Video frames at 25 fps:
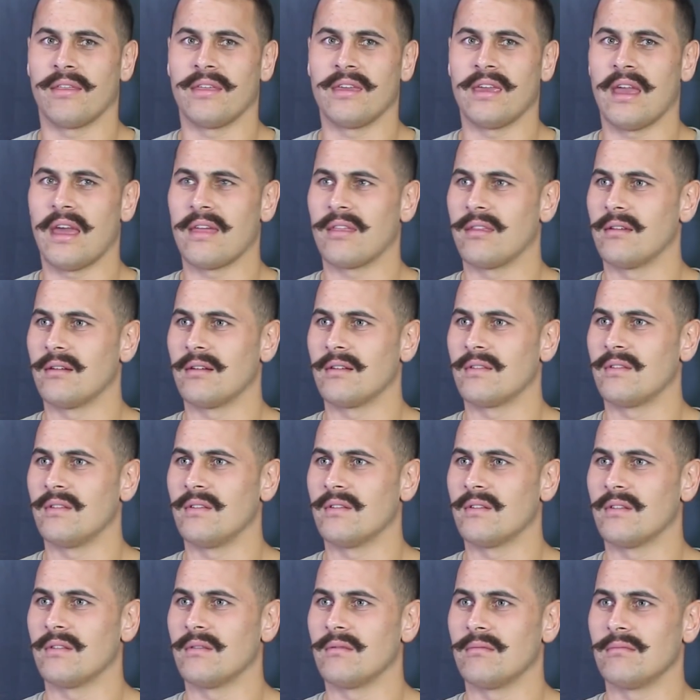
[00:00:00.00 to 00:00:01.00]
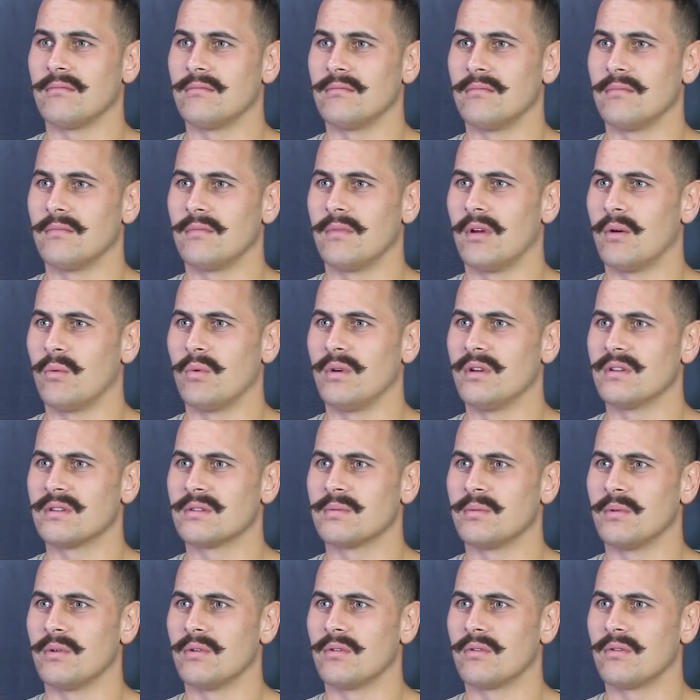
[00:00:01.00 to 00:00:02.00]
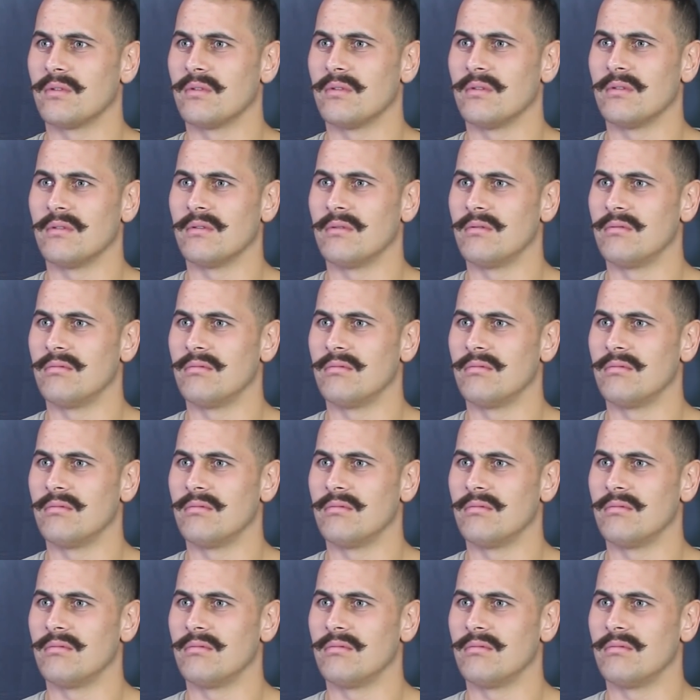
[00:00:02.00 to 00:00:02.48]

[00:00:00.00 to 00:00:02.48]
think athletics is a winter sport, or